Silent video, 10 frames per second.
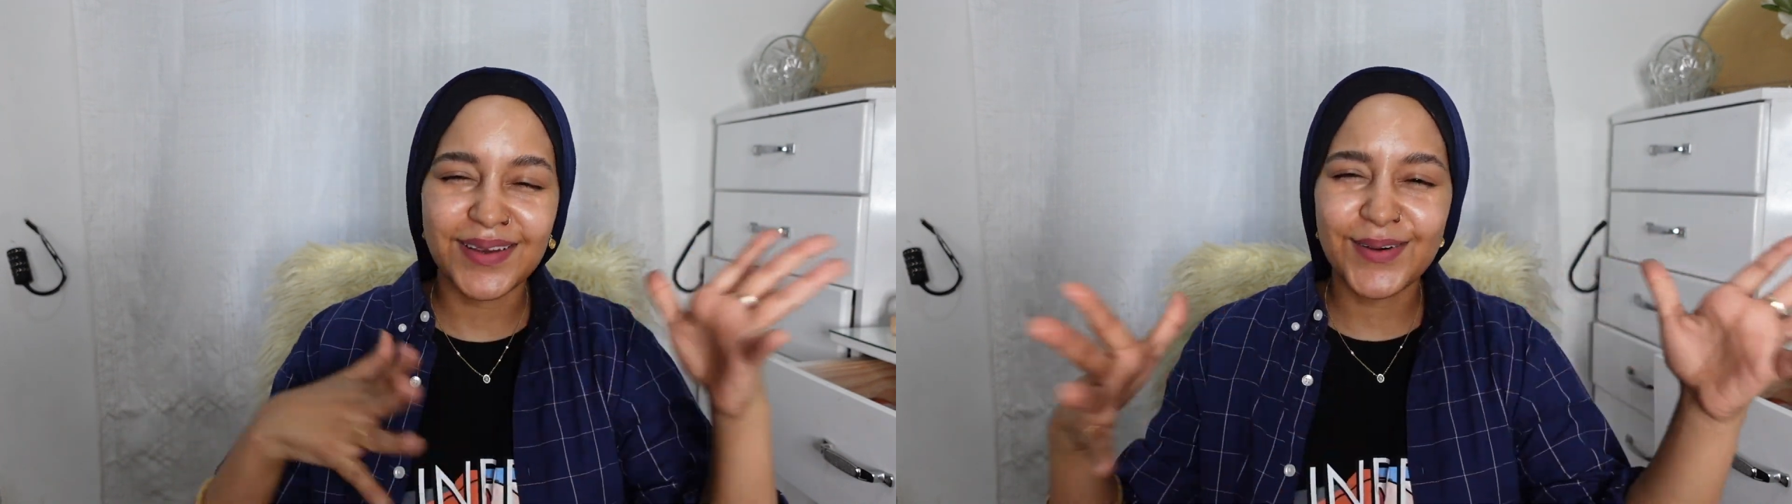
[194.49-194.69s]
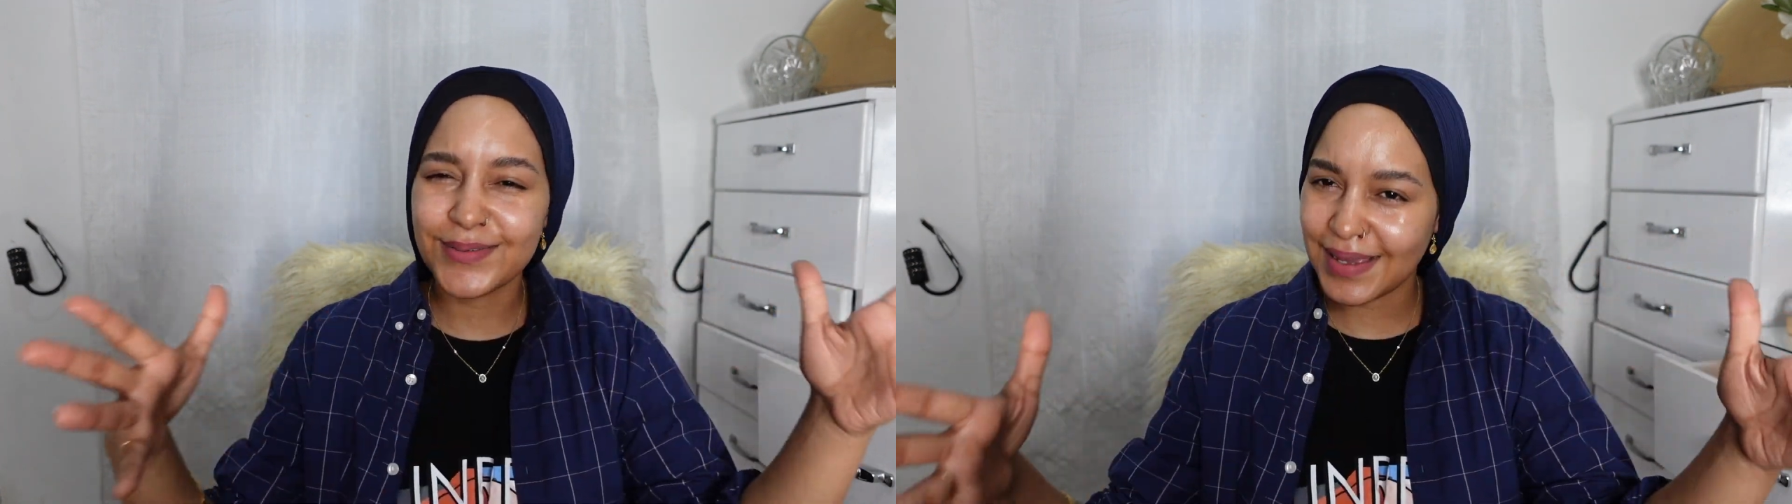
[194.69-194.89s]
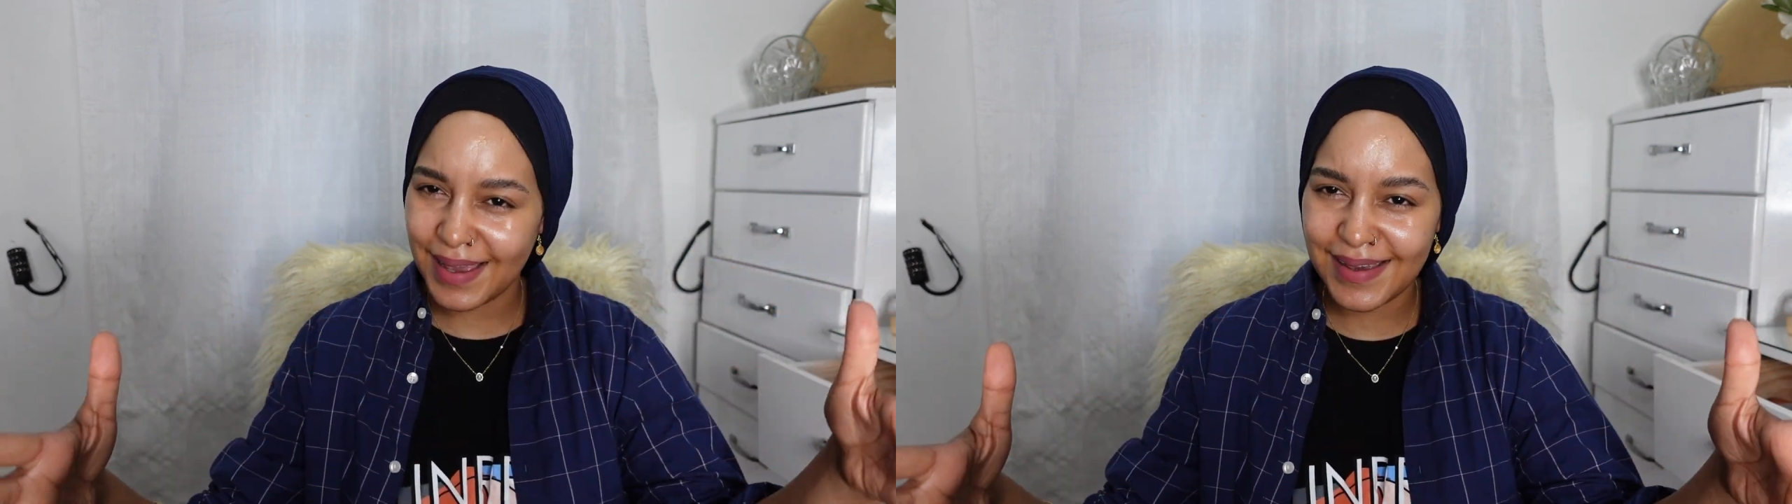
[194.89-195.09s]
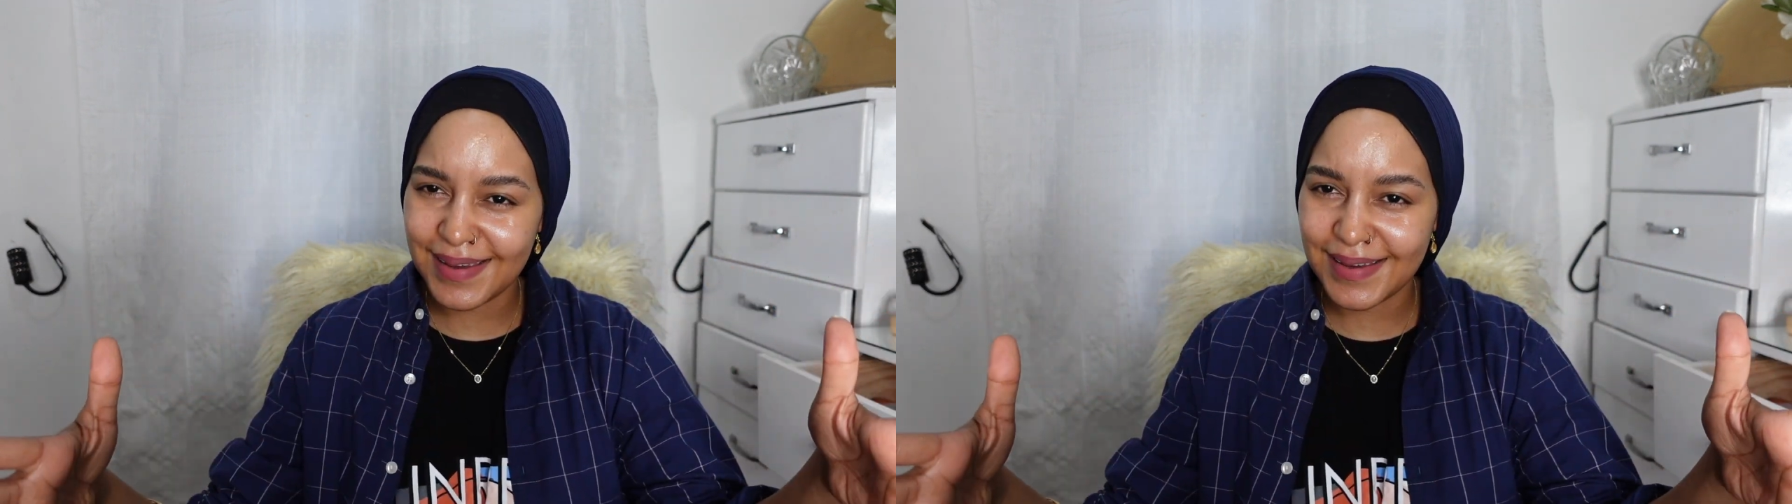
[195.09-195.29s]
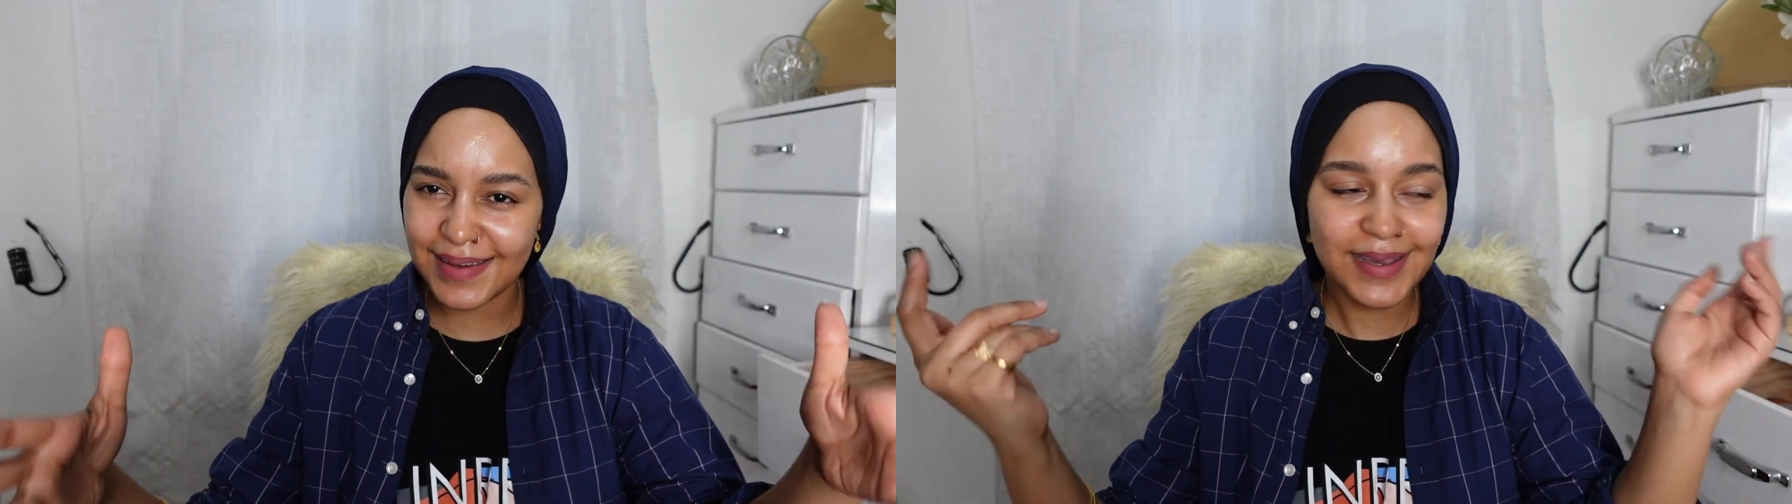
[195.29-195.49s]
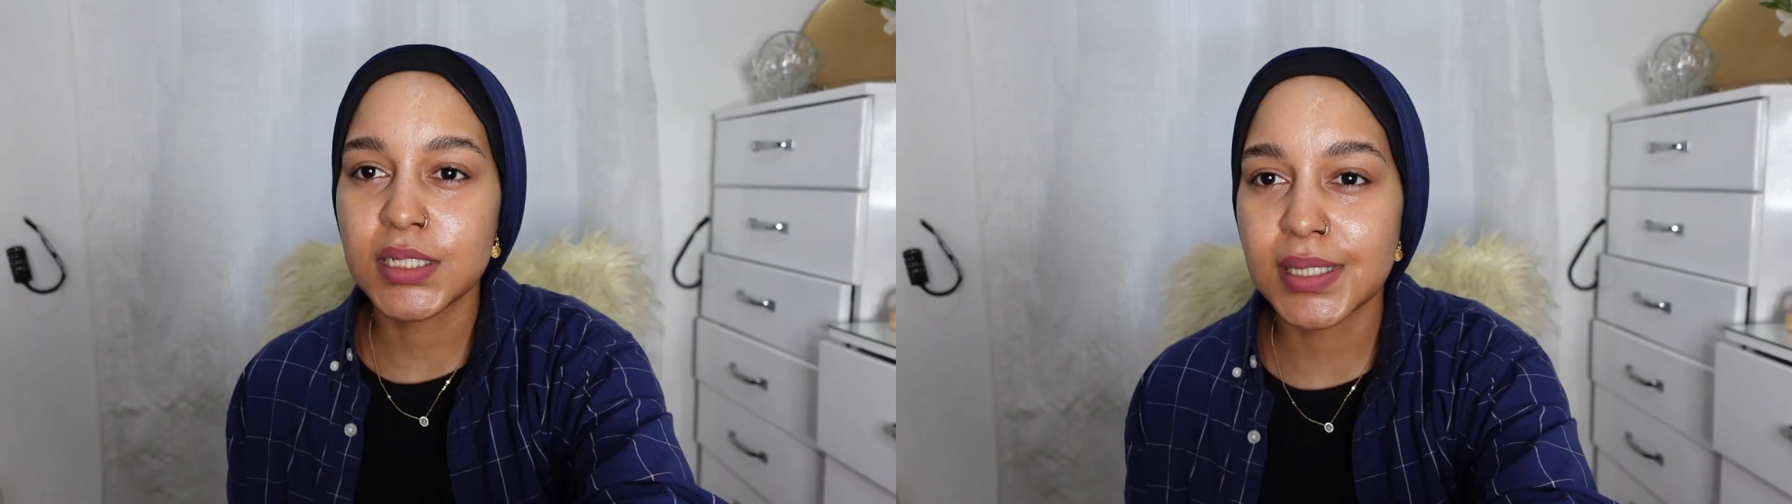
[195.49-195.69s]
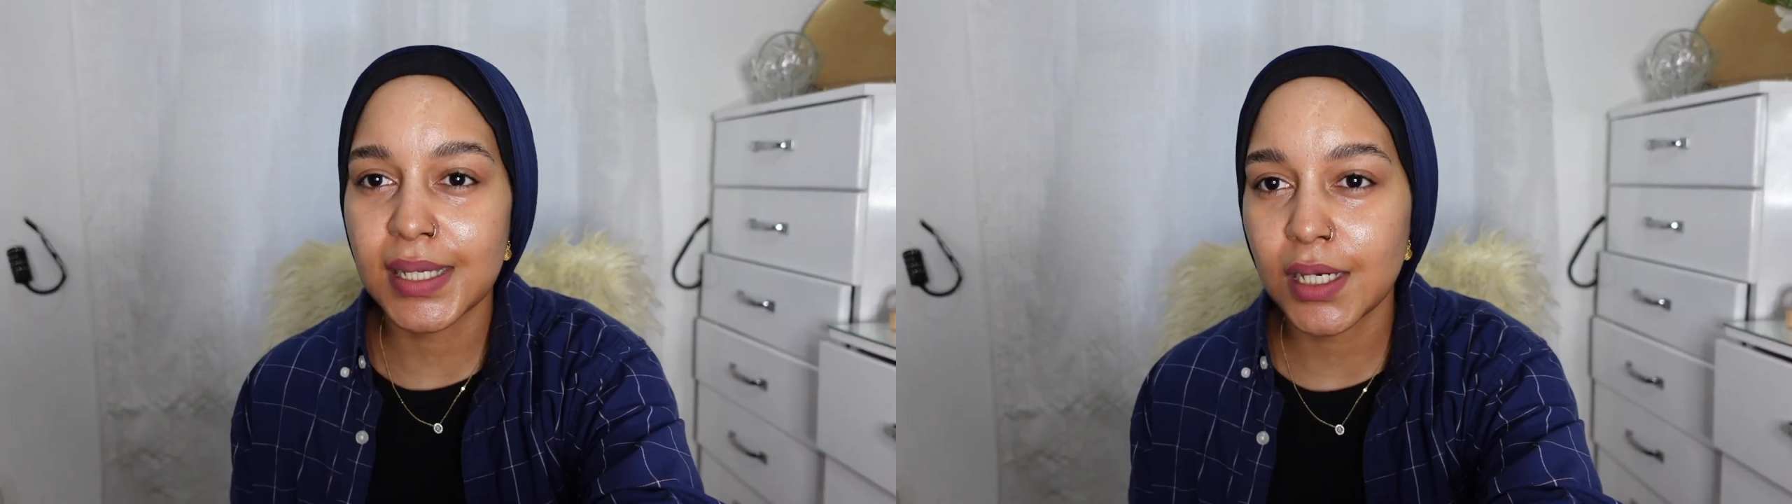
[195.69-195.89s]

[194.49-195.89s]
Okay, just get